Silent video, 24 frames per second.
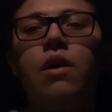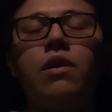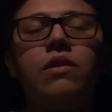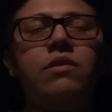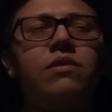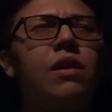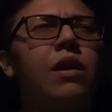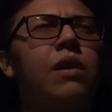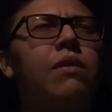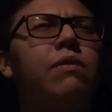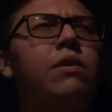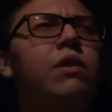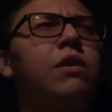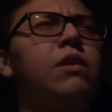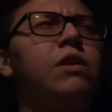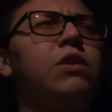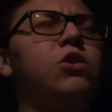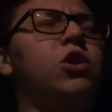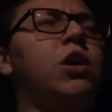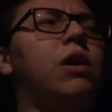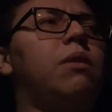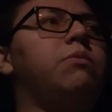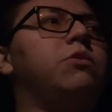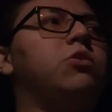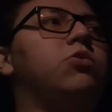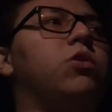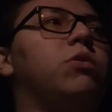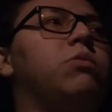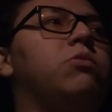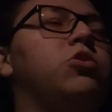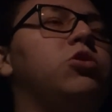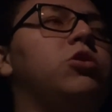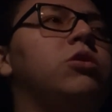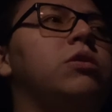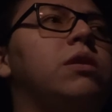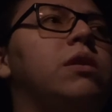It's not even in the job
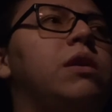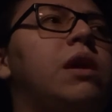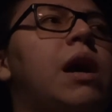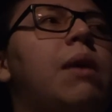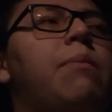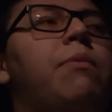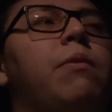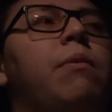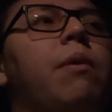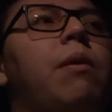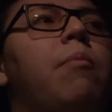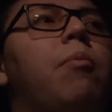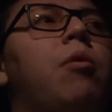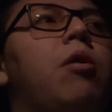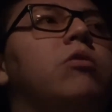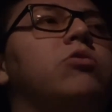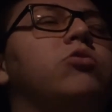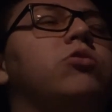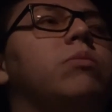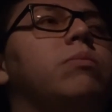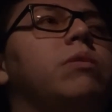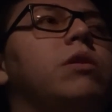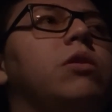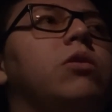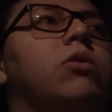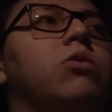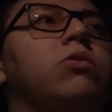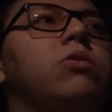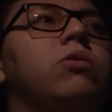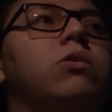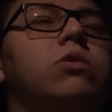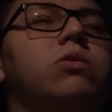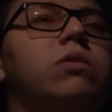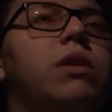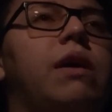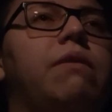description. She's like, yeah, but my boss told me to go
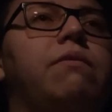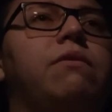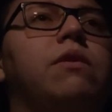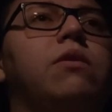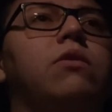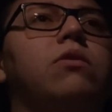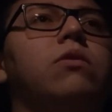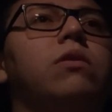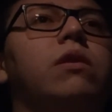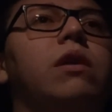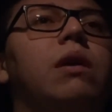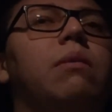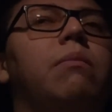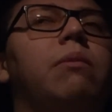do it, so I have to go do it.